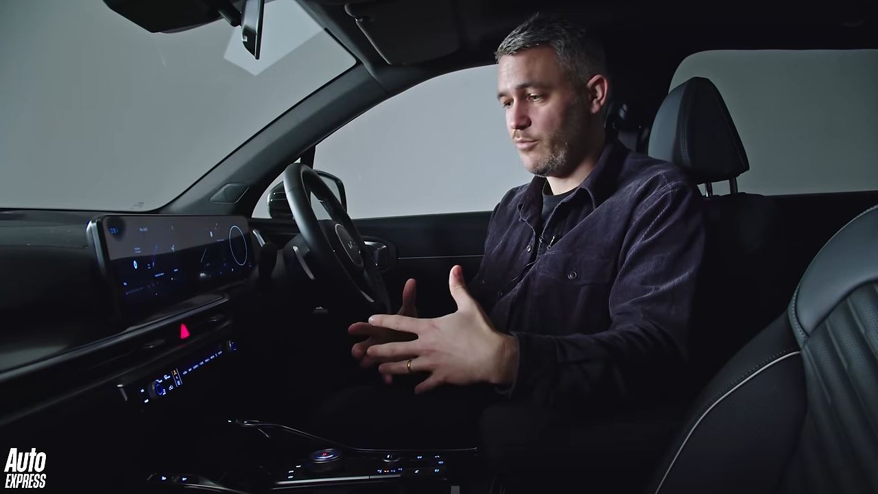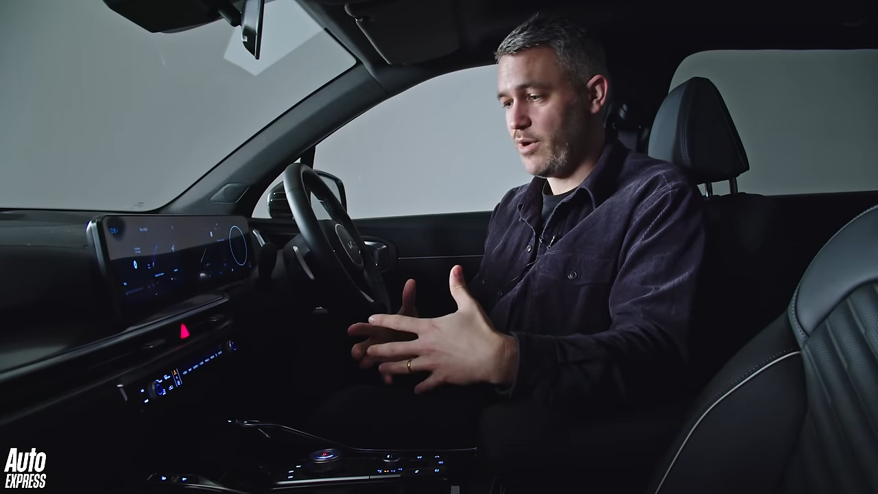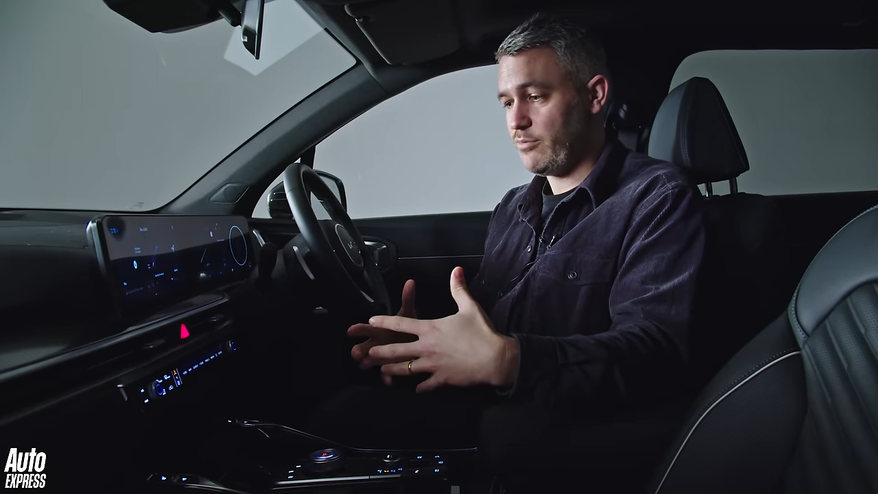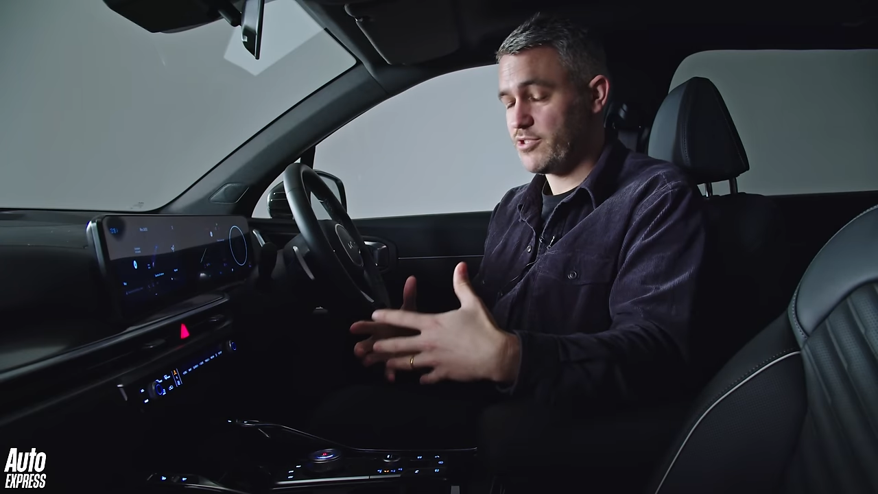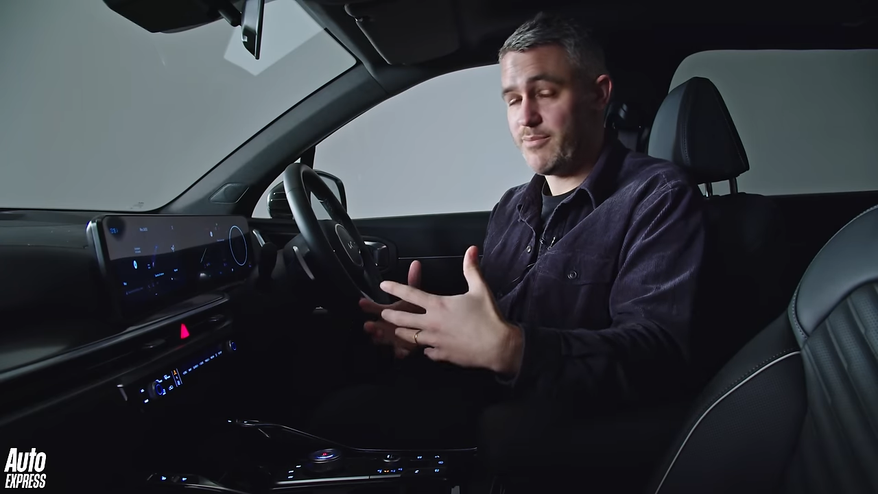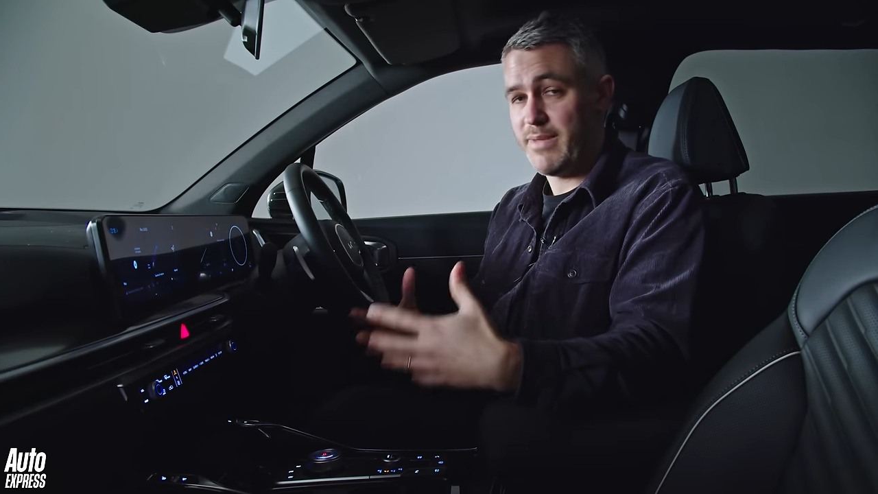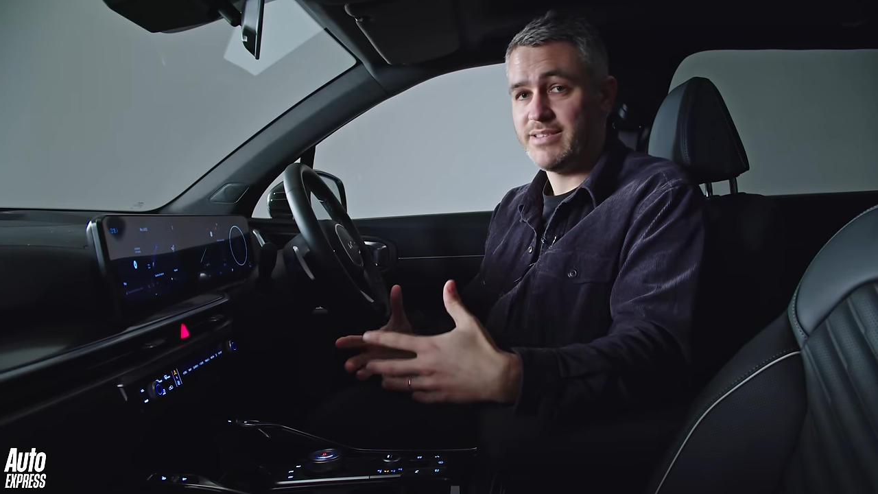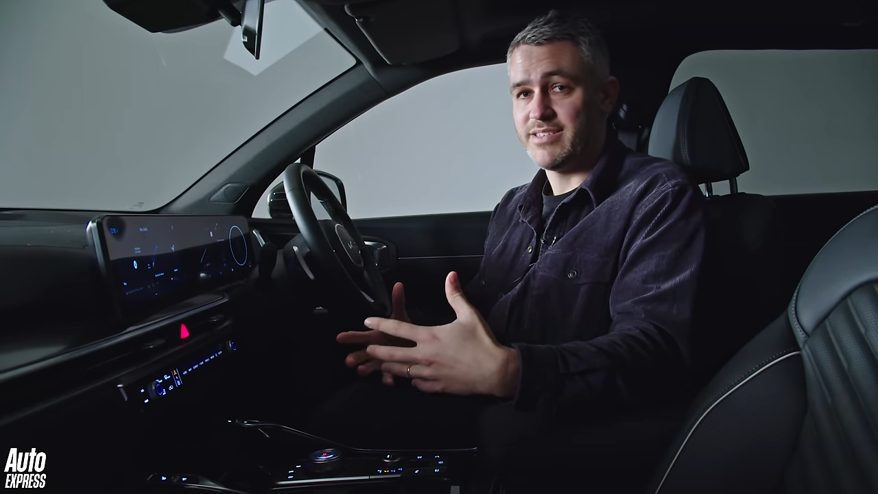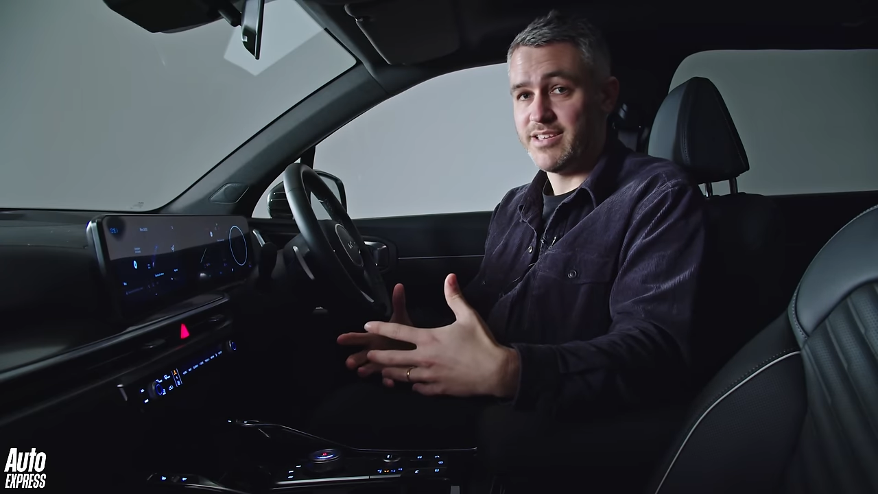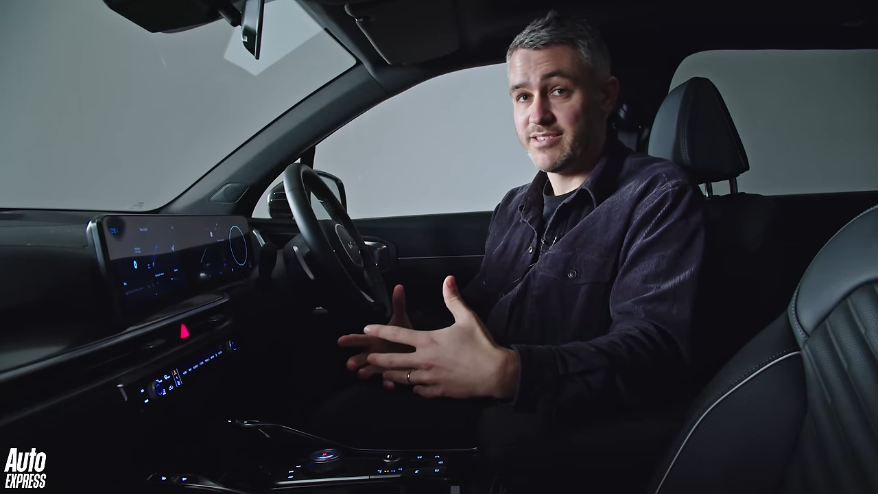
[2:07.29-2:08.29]
will
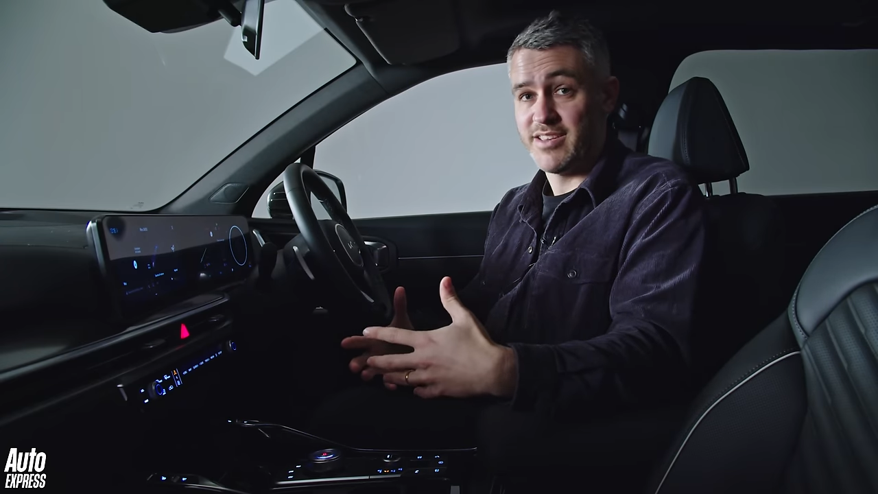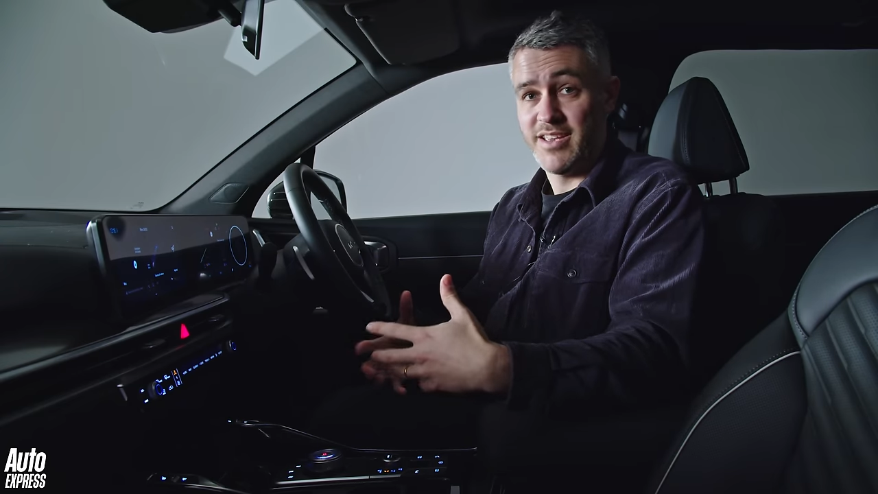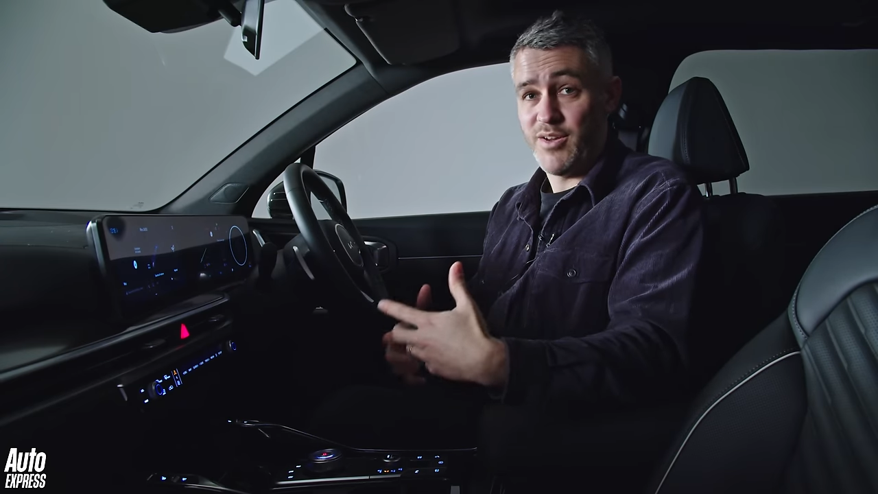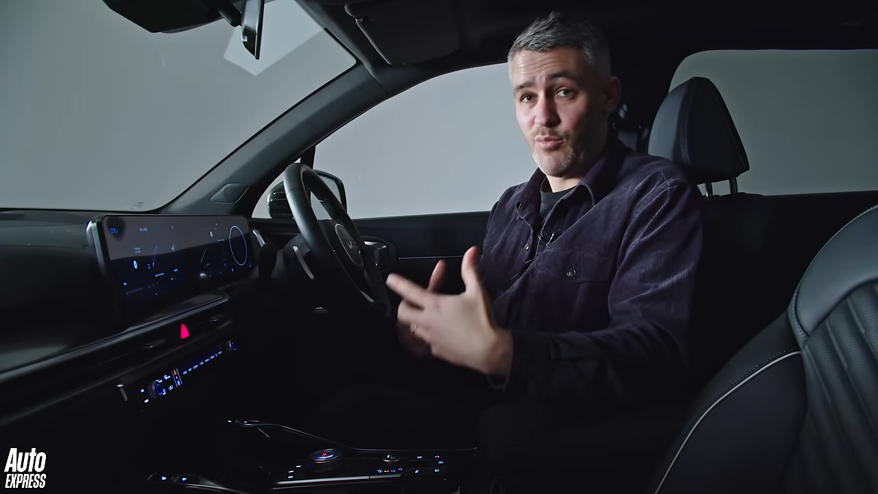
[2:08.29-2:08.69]
cement it as